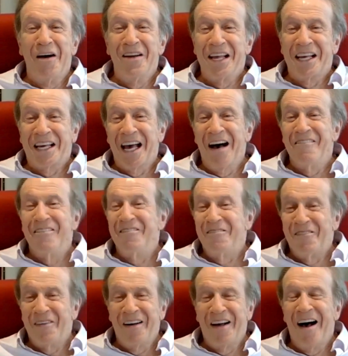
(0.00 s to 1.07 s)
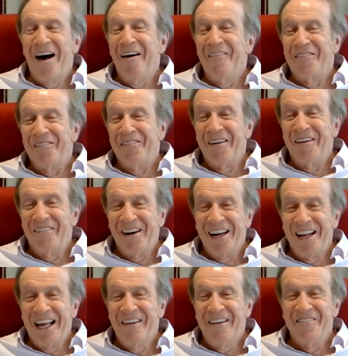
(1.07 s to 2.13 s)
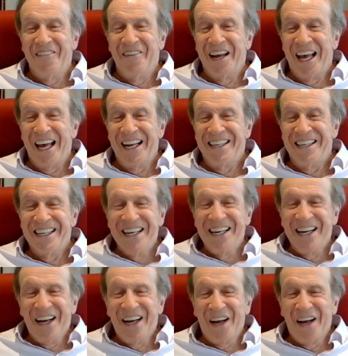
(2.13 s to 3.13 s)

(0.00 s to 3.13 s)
We've only covered half of it, really, haven't we, Ed?